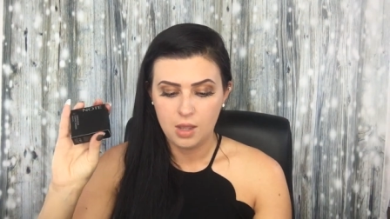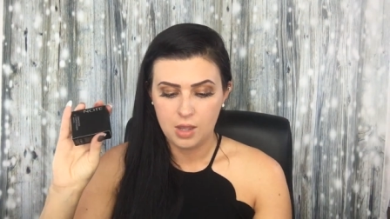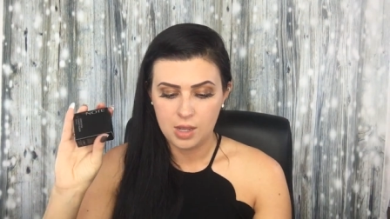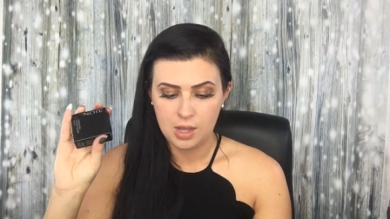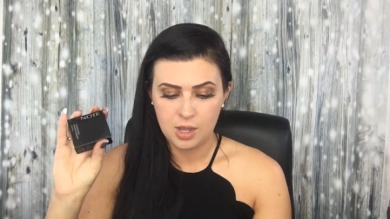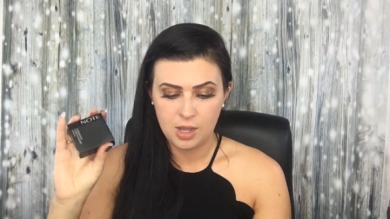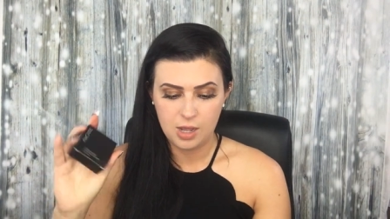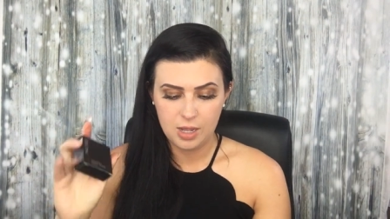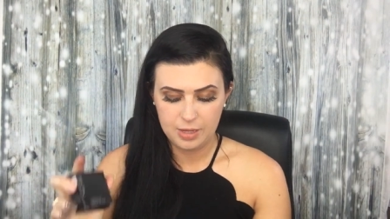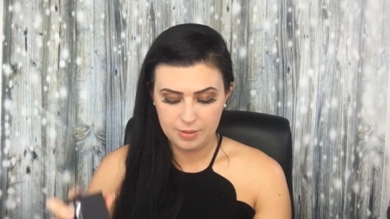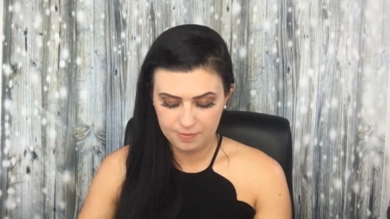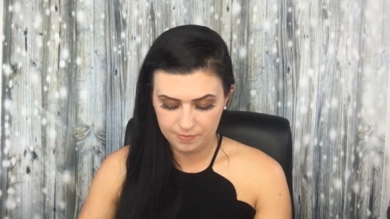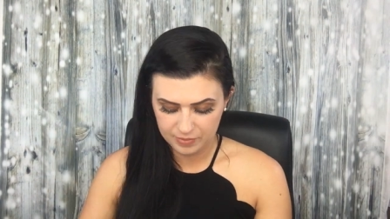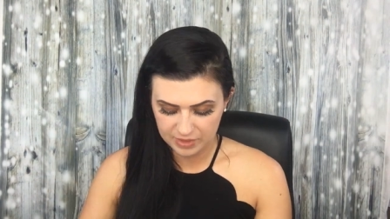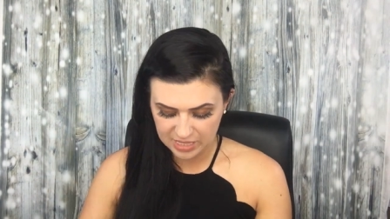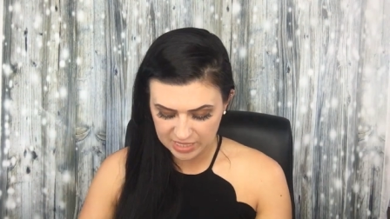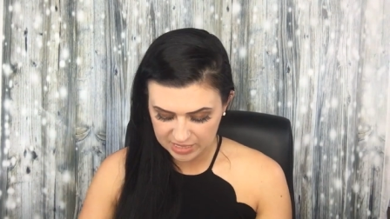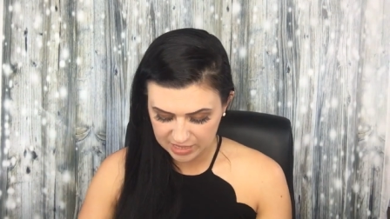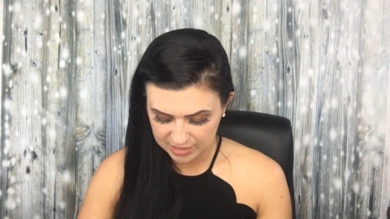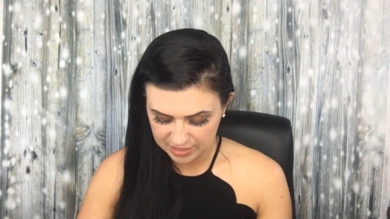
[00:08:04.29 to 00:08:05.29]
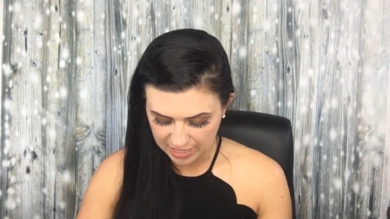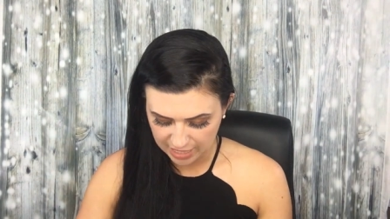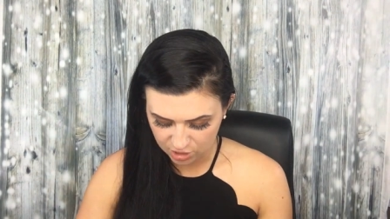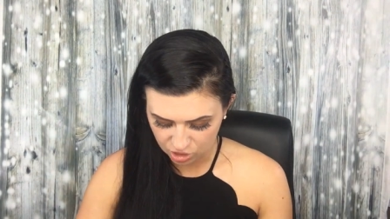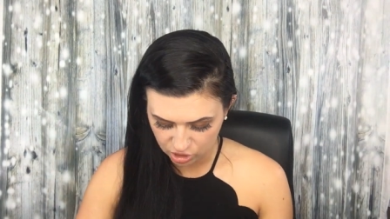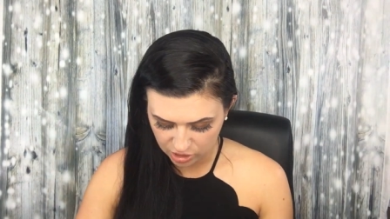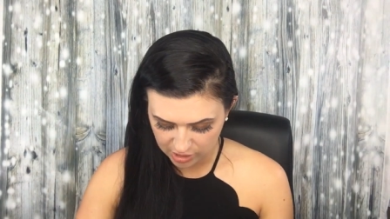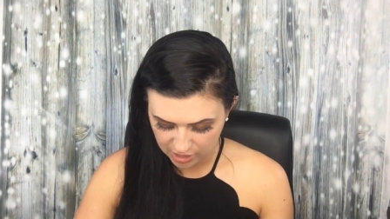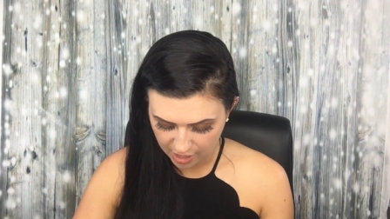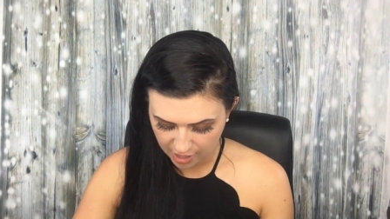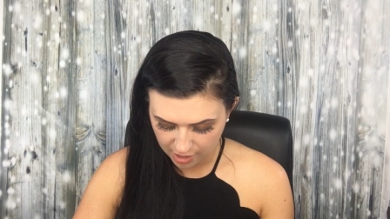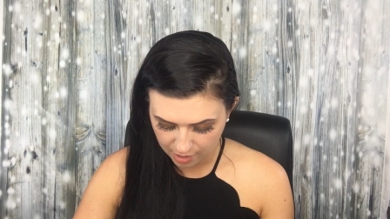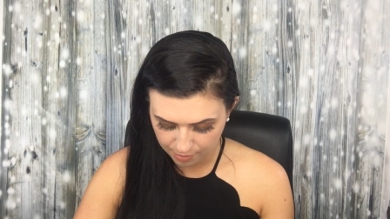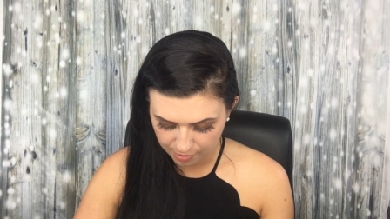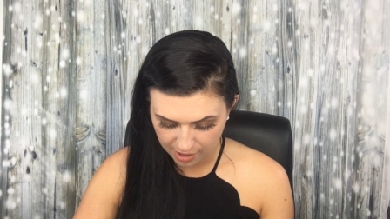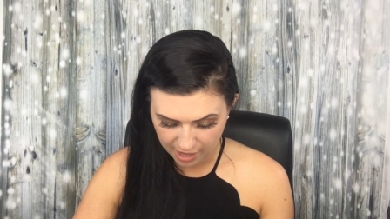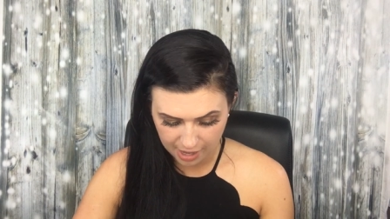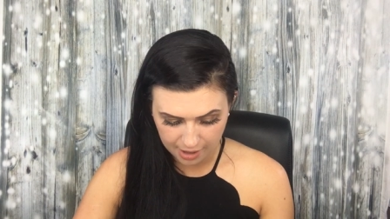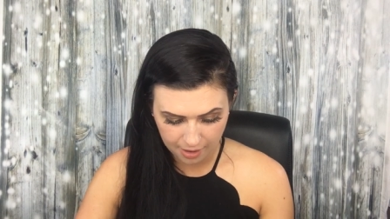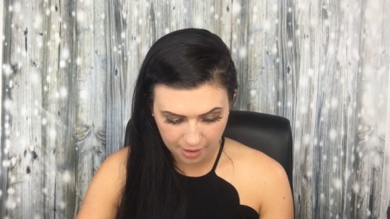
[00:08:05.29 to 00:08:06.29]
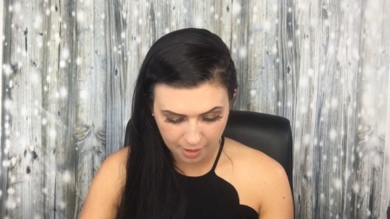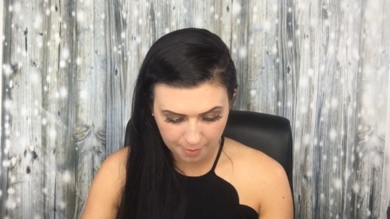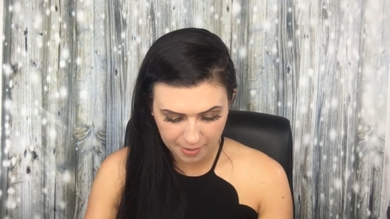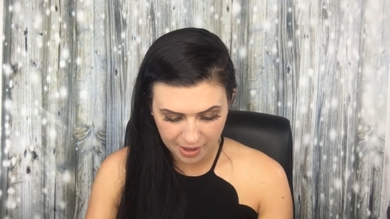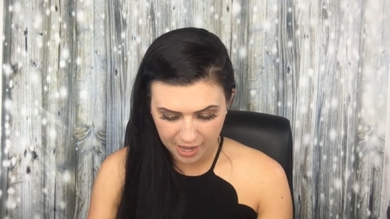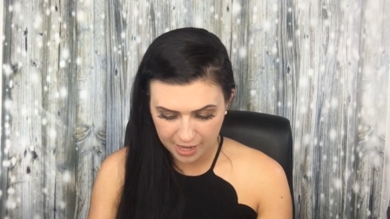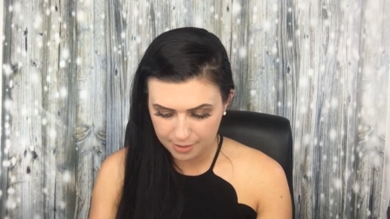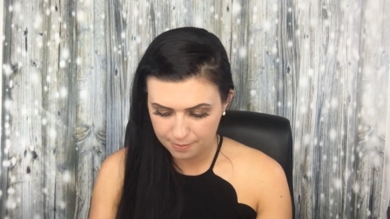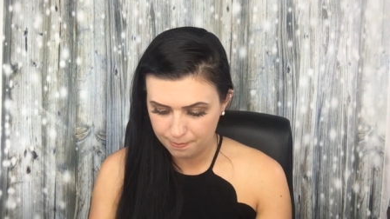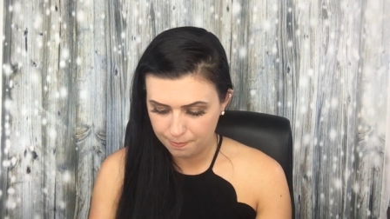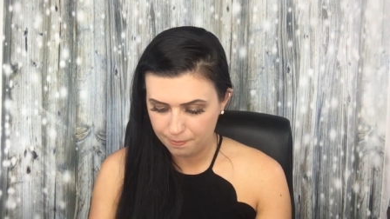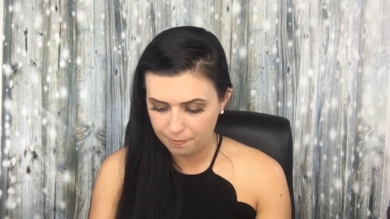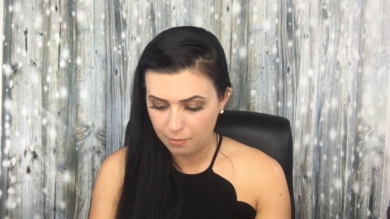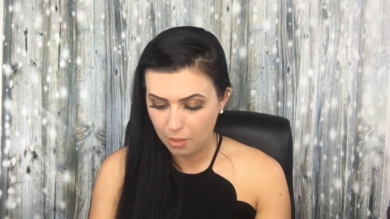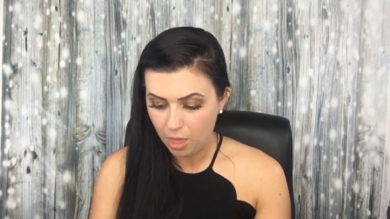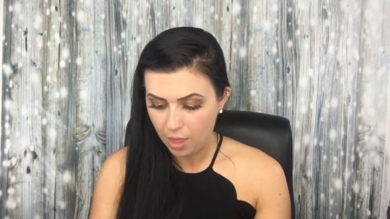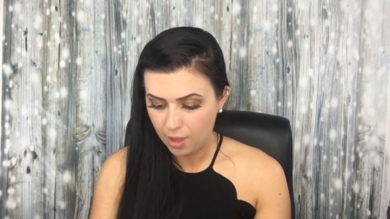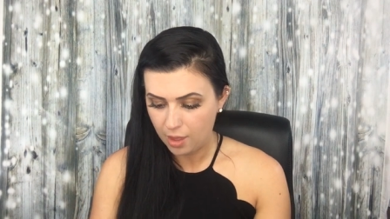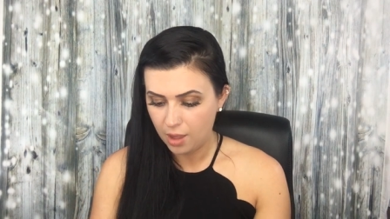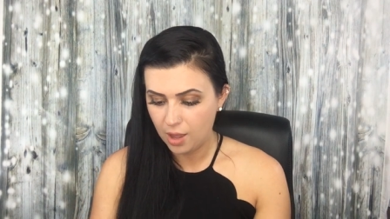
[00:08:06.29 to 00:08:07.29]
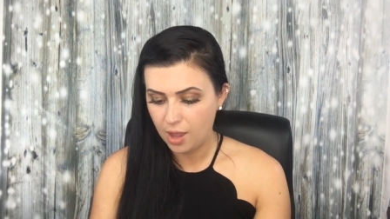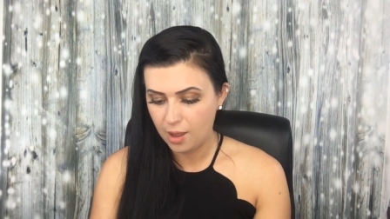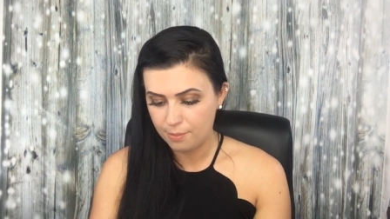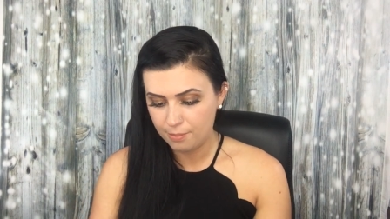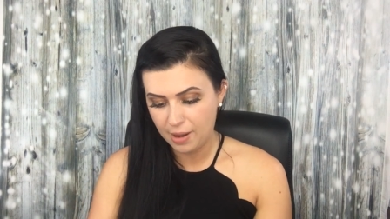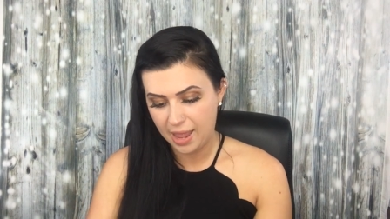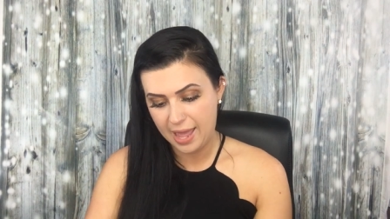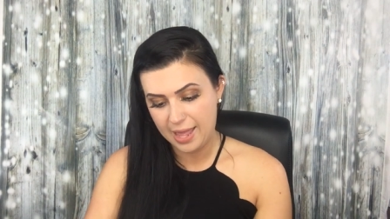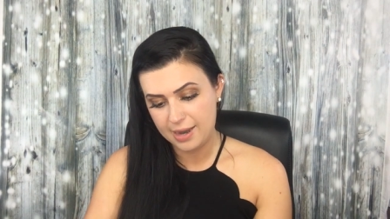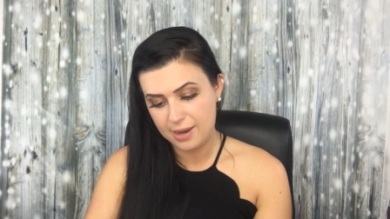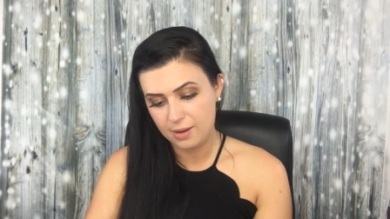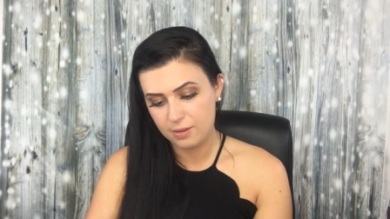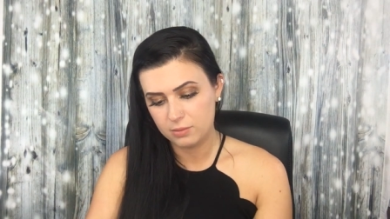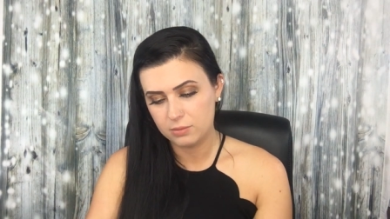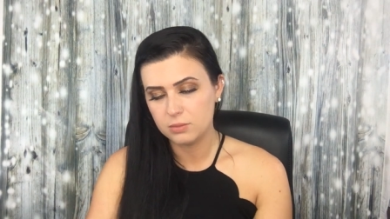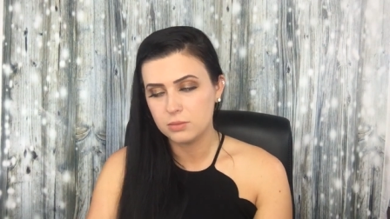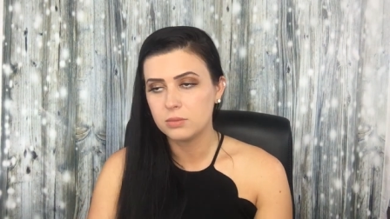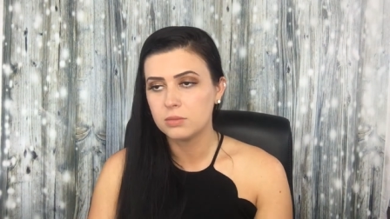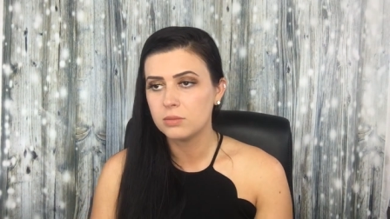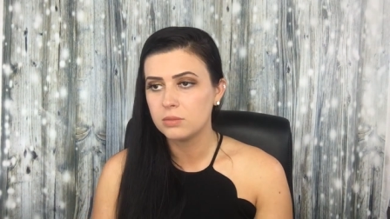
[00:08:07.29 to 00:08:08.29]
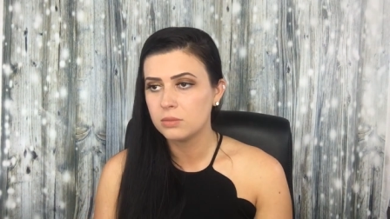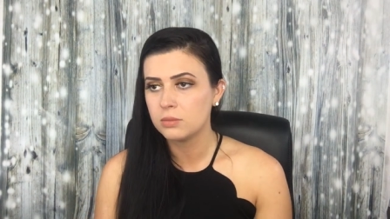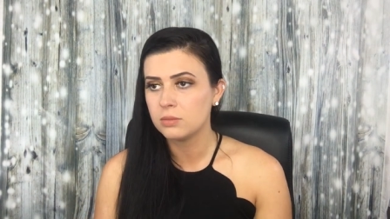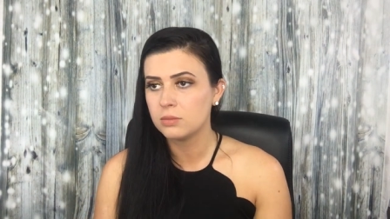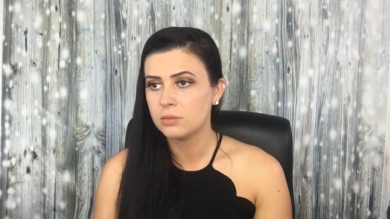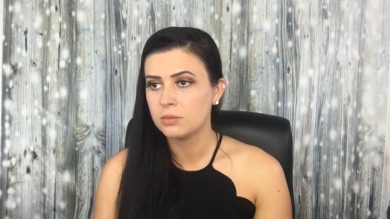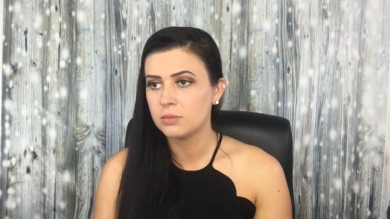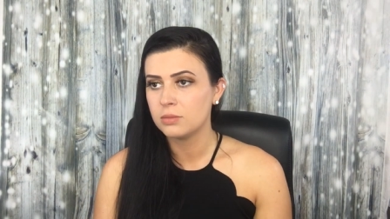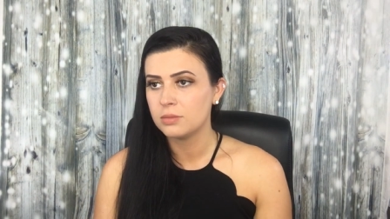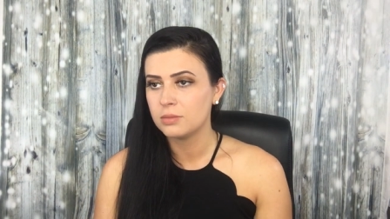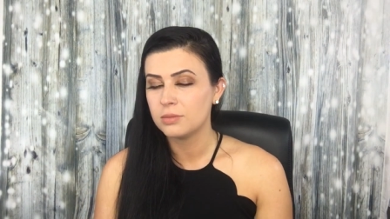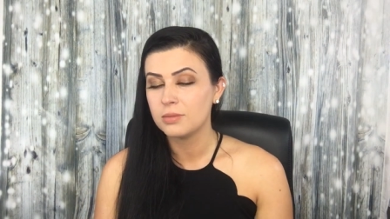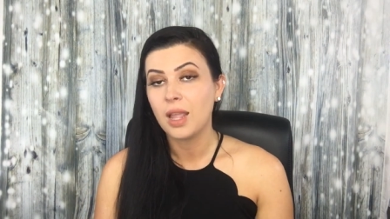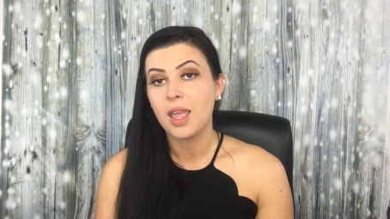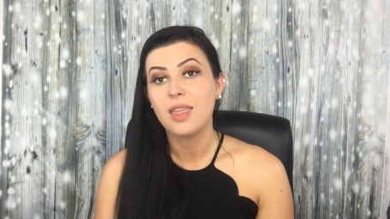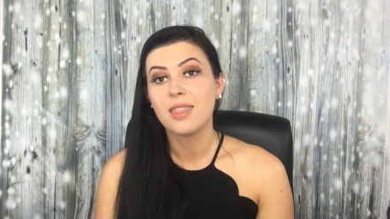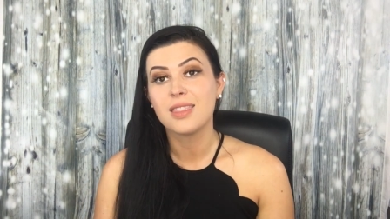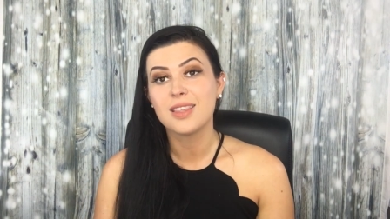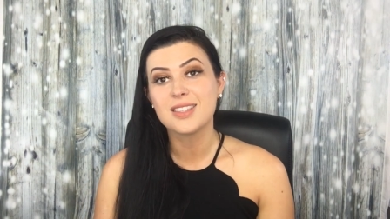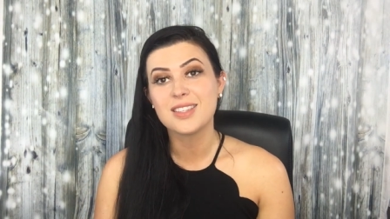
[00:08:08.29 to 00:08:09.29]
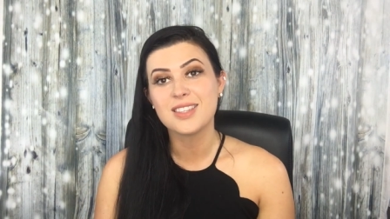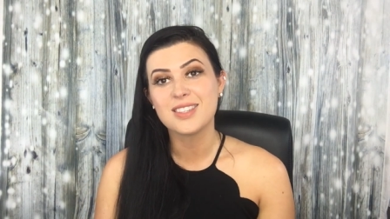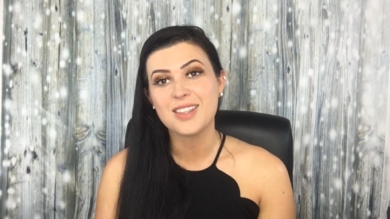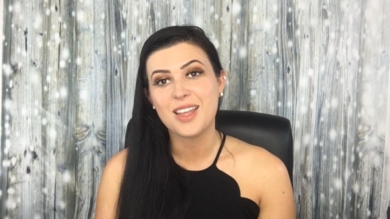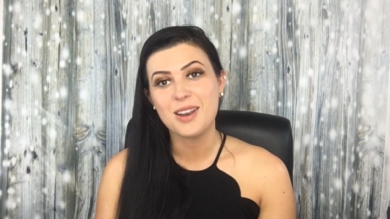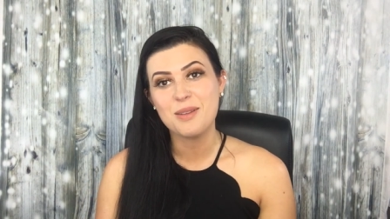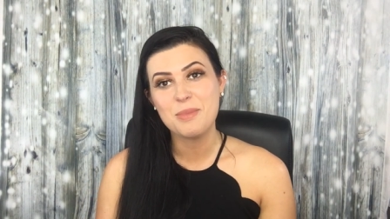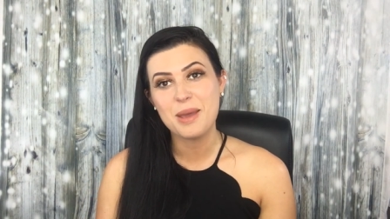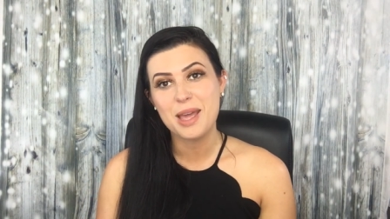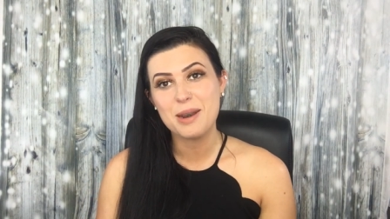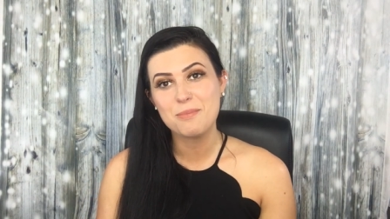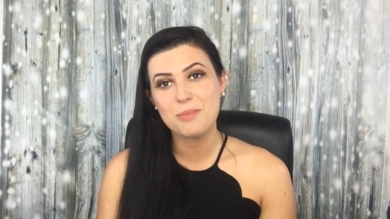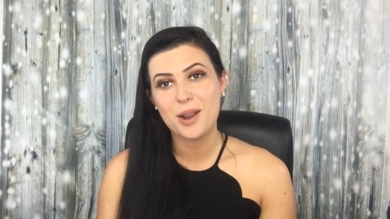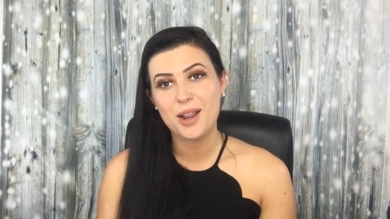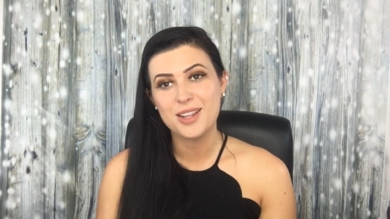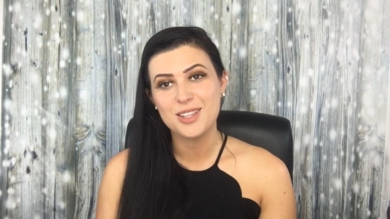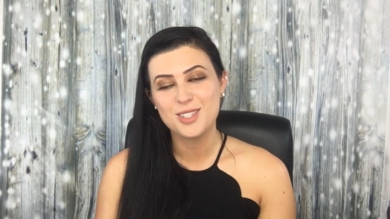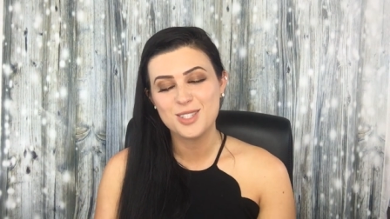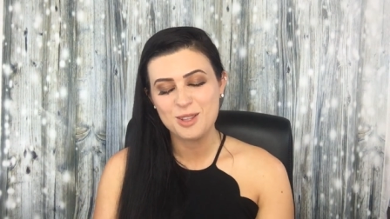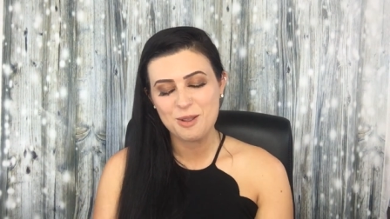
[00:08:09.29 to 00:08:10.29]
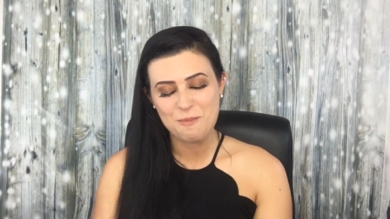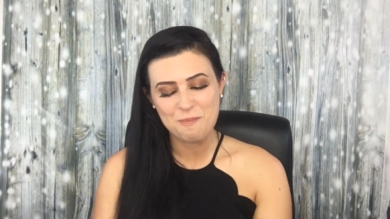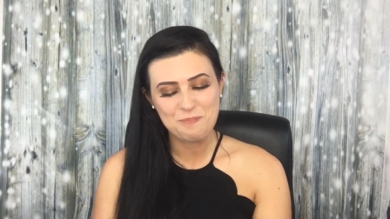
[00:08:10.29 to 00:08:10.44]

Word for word: um, this is actually not a, bra a bad, bleh, a bad, this is not a bad price.